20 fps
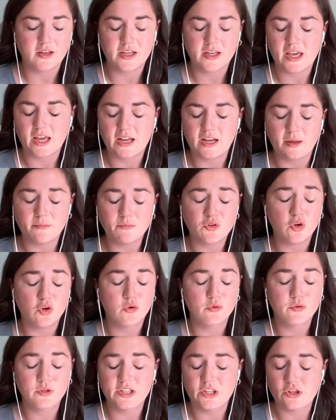again, I'm
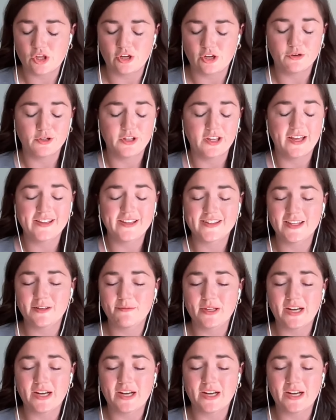totally generalizing,